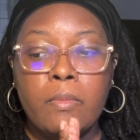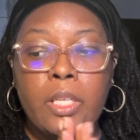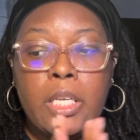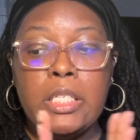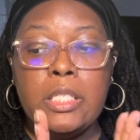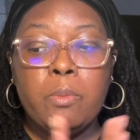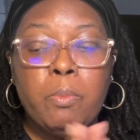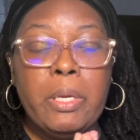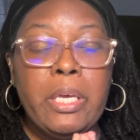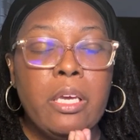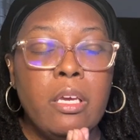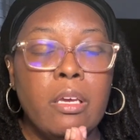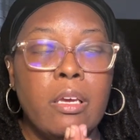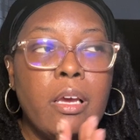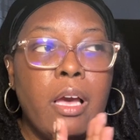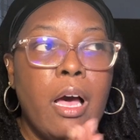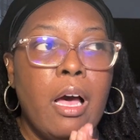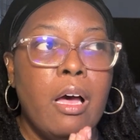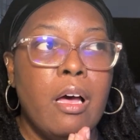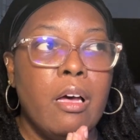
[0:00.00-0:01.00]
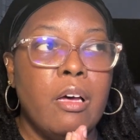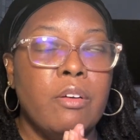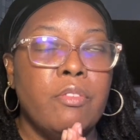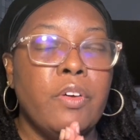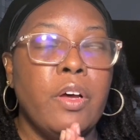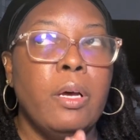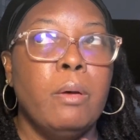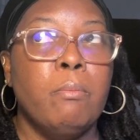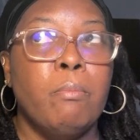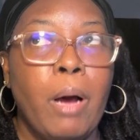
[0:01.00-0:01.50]
Speaking
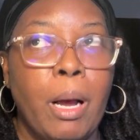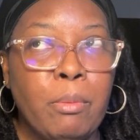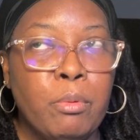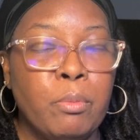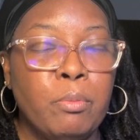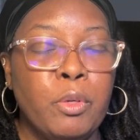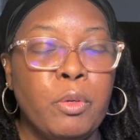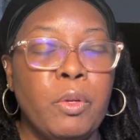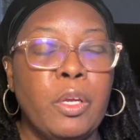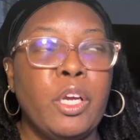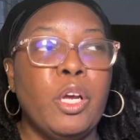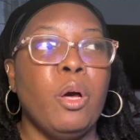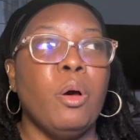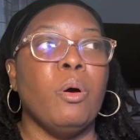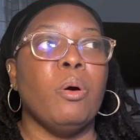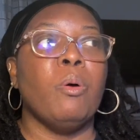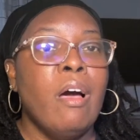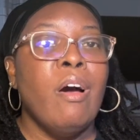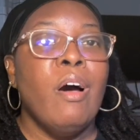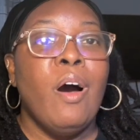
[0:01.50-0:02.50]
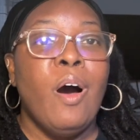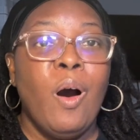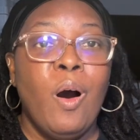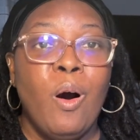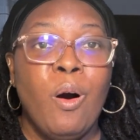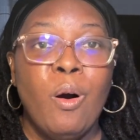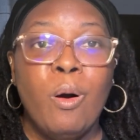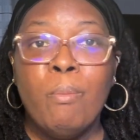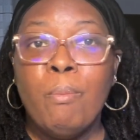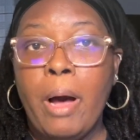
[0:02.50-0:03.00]
of Bible Beauty Co,
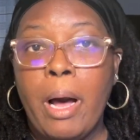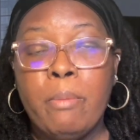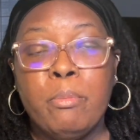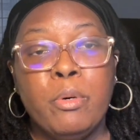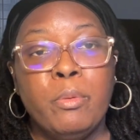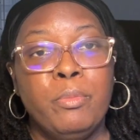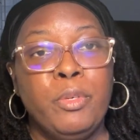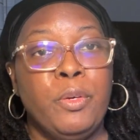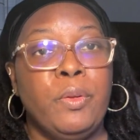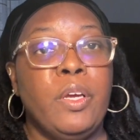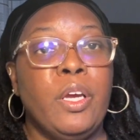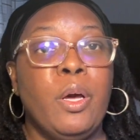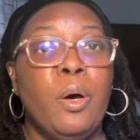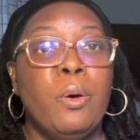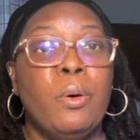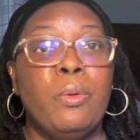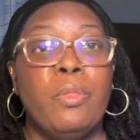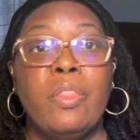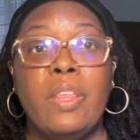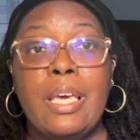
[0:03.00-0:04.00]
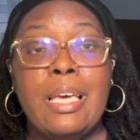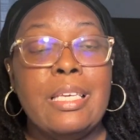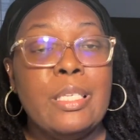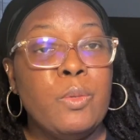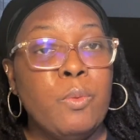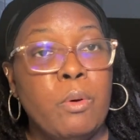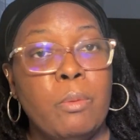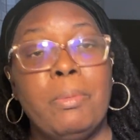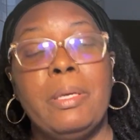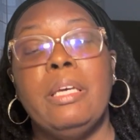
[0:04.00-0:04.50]
all Bible Beauty Co things
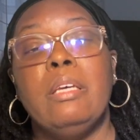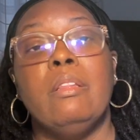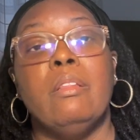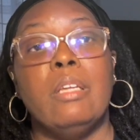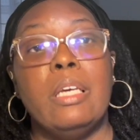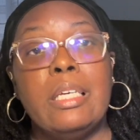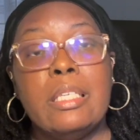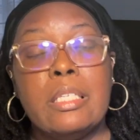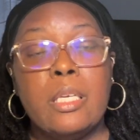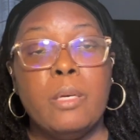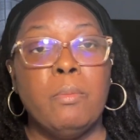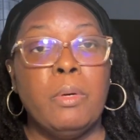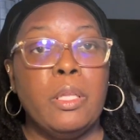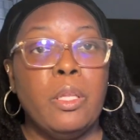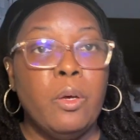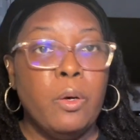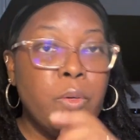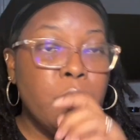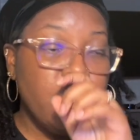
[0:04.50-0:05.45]
will be linked below.